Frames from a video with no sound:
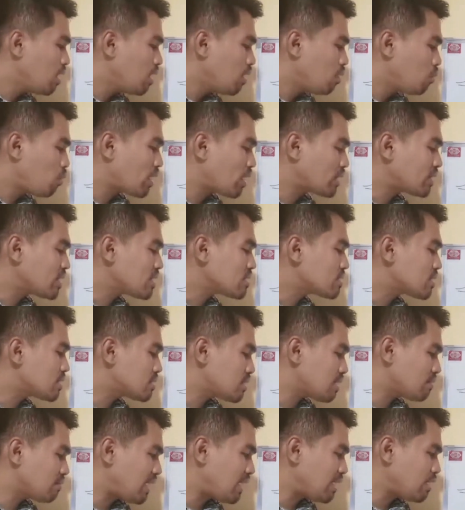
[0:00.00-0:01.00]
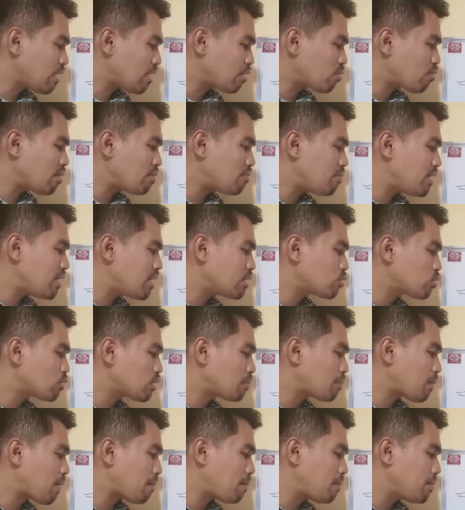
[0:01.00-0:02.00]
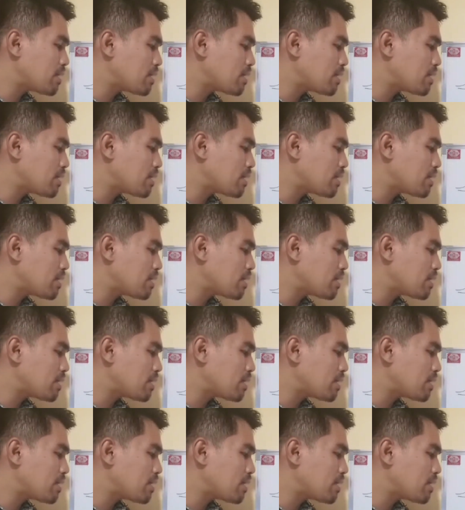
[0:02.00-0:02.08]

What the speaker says: What is the z value equivalent to the probability